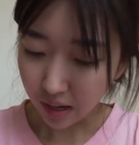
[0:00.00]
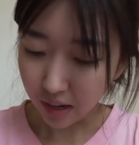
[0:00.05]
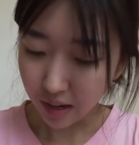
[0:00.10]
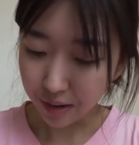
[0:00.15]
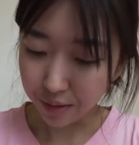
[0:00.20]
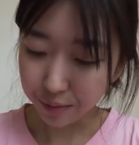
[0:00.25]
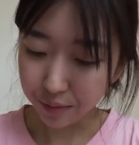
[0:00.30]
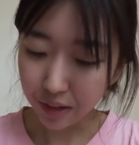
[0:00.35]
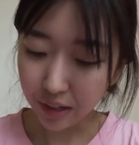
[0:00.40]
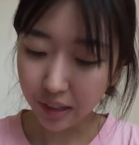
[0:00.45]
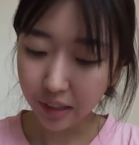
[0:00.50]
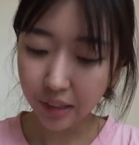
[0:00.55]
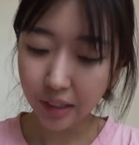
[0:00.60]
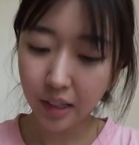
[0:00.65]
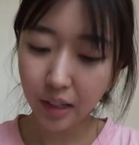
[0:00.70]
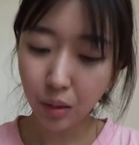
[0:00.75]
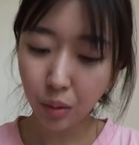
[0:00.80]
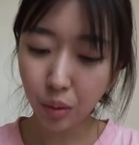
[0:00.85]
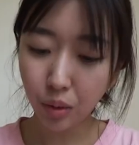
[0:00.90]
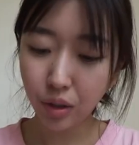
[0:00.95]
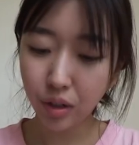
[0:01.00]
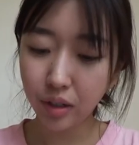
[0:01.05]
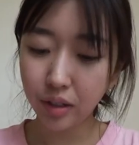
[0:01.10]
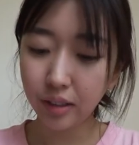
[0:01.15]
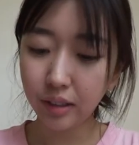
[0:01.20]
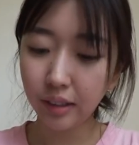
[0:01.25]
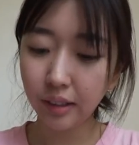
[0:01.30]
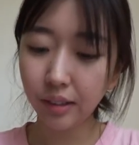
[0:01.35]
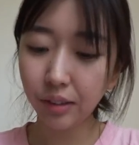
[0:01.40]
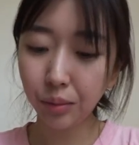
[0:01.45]
I finally ordered
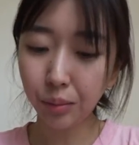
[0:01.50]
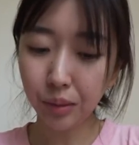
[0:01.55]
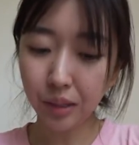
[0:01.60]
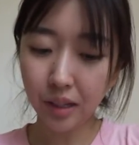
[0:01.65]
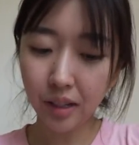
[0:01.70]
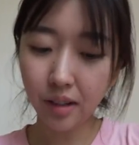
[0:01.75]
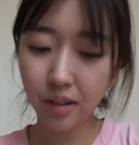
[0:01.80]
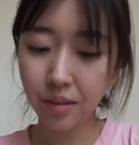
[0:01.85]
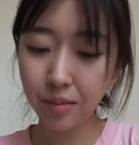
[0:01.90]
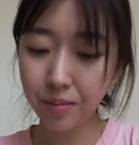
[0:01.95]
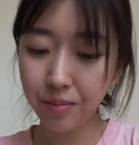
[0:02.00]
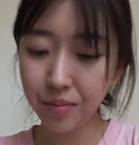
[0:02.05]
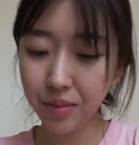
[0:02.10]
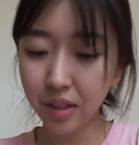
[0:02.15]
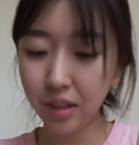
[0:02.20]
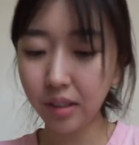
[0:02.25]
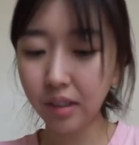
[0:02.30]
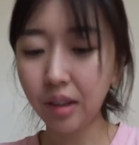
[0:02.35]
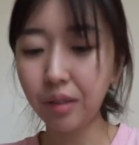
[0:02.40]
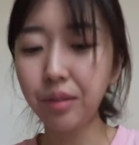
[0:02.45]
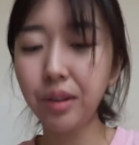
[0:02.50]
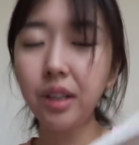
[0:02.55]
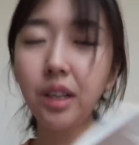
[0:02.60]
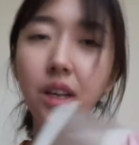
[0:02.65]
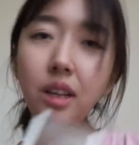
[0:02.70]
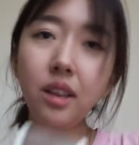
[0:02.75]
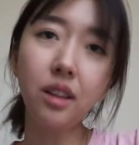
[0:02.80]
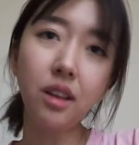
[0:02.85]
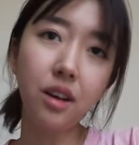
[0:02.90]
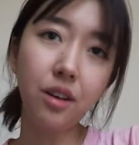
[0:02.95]
this one. Because I really
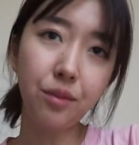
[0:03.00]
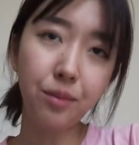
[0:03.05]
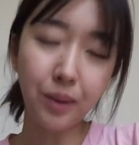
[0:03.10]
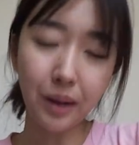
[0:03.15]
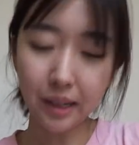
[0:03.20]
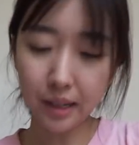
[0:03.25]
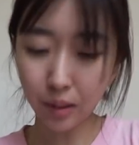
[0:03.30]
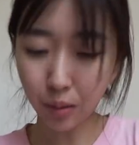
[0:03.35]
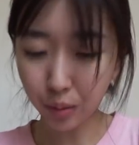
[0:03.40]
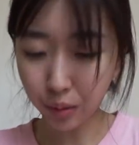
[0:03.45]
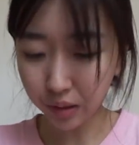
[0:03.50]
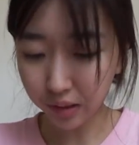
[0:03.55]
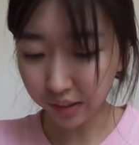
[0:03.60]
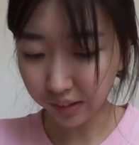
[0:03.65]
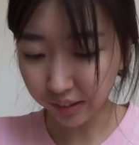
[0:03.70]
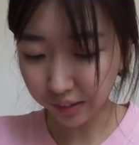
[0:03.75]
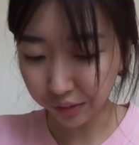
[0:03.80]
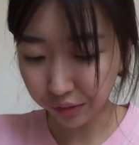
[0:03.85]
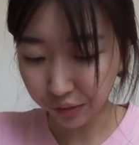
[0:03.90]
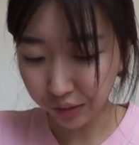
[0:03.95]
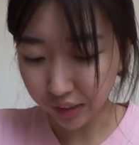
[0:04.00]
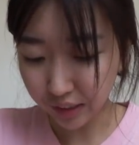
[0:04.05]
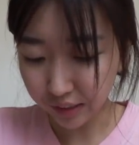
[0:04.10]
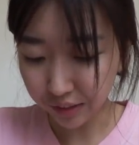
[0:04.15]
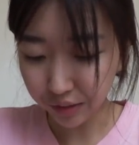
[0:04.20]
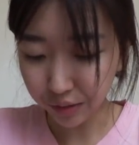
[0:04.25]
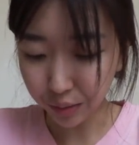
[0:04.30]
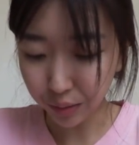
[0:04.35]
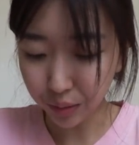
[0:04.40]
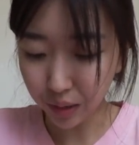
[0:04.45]
love body oils, as you
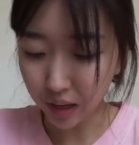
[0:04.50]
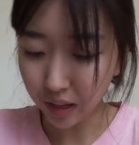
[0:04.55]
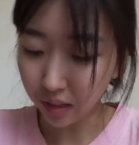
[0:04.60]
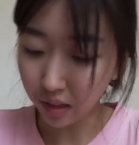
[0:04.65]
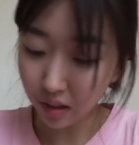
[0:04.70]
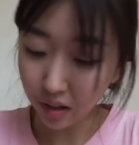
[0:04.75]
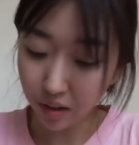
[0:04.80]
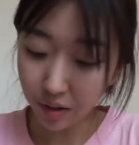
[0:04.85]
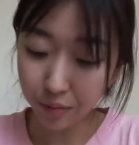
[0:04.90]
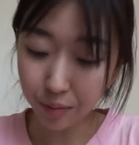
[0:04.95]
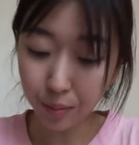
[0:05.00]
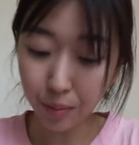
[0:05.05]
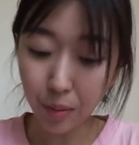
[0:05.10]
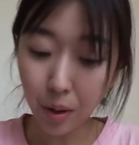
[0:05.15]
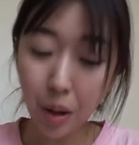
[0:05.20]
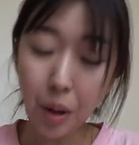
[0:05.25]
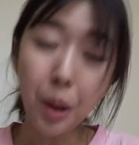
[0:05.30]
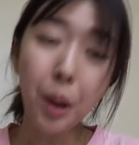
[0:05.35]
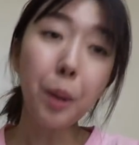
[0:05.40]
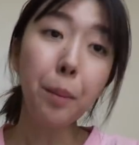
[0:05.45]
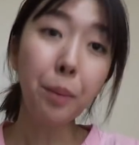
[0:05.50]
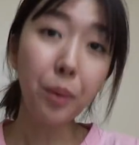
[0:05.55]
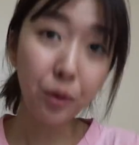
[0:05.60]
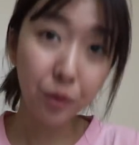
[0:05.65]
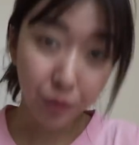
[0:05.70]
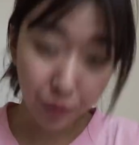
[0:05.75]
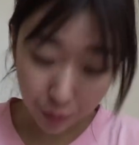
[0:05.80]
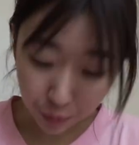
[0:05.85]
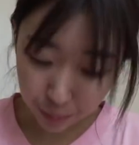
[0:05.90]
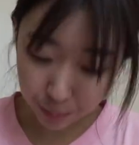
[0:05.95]
guys know. I love
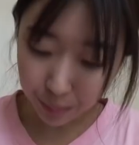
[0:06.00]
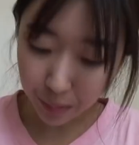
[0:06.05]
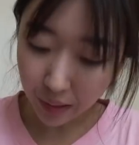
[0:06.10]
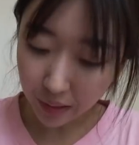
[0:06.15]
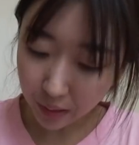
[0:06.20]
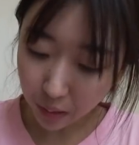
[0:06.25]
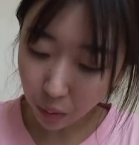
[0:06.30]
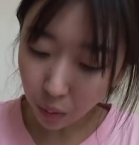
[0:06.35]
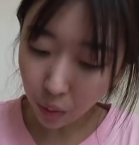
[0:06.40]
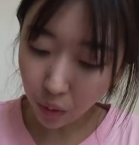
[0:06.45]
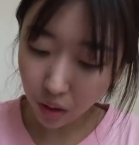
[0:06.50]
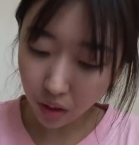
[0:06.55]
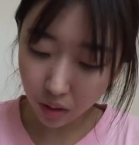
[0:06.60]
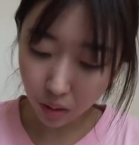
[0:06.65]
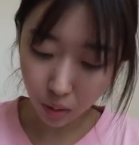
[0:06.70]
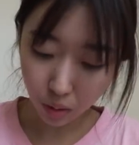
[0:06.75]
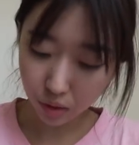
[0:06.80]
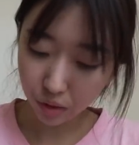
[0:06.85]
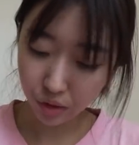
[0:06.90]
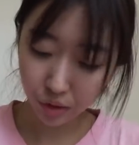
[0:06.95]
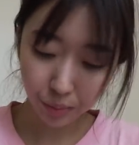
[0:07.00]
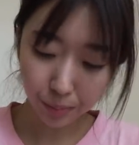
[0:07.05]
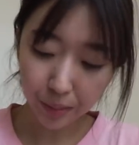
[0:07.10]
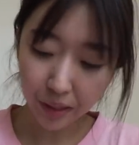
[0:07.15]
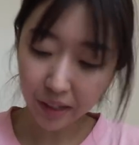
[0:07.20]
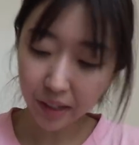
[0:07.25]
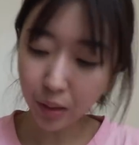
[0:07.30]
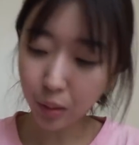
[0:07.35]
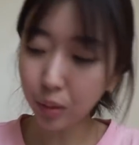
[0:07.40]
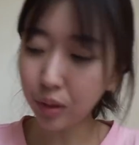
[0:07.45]
perfume body oil or just
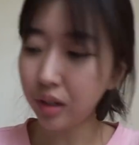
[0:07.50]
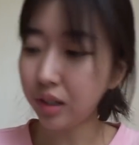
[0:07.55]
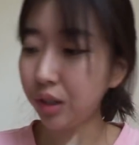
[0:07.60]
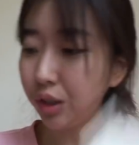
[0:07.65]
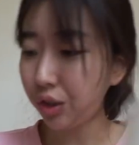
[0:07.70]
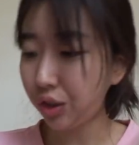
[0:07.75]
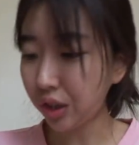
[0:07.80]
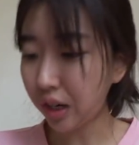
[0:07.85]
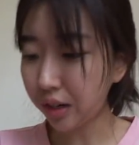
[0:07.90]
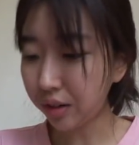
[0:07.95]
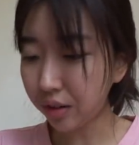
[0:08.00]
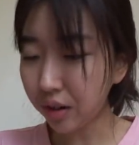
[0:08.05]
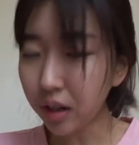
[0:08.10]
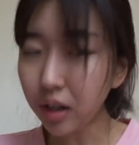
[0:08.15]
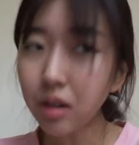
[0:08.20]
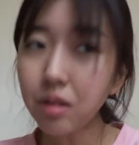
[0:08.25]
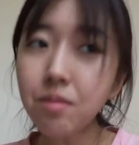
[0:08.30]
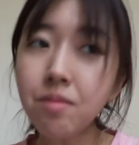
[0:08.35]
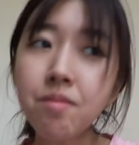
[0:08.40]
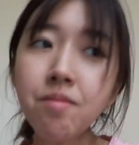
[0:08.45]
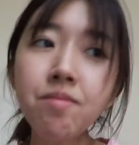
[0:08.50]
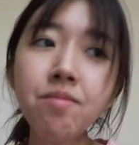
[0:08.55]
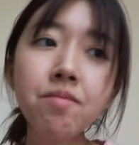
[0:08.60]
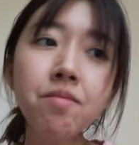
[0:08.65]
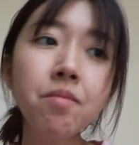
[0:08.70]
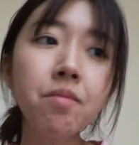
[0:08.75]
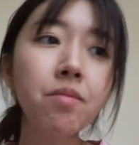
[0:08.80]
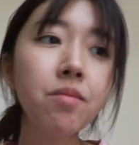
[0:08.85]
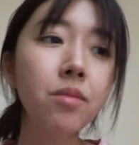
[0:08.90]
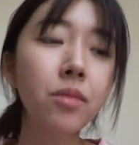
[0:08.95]
body oil in general.
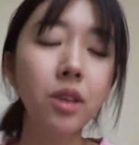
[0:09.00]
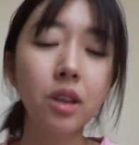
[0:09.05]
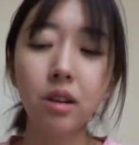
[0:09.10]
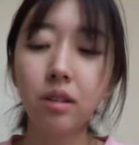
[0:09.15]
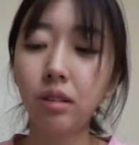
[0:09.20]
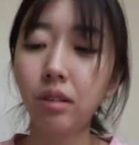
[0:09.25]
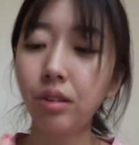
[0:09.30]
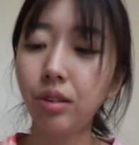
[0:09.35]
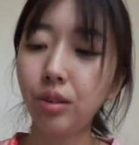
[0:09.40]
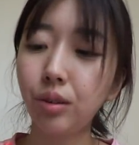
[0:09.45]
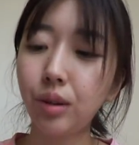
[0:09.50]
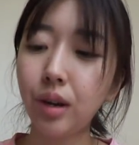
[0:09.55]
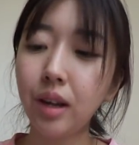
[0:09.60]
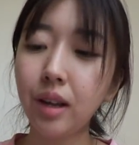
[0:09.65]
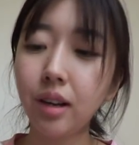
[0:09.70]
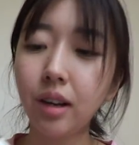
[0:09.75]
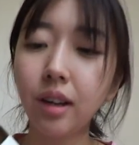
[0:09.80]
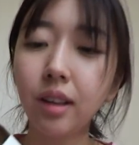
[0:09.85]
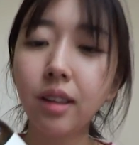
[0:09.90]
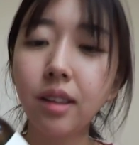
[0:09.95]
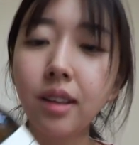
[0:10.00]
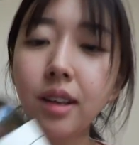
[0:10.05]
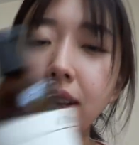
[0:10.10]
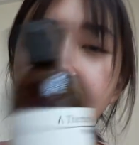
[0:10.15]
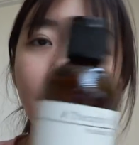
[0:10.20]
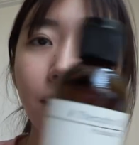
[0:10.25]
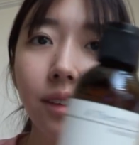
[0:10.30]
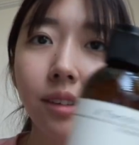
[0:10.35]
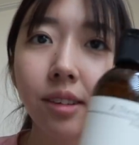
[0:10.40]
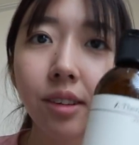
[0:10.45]
So I got
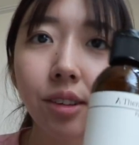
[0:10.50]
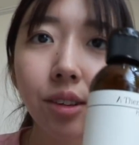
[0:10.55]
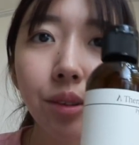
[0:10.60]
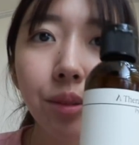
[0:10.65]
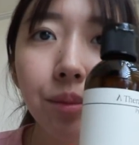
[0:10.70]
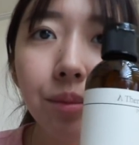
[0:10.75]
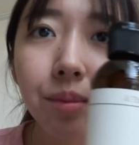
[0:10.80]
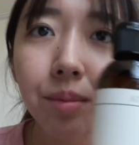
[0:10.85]
this.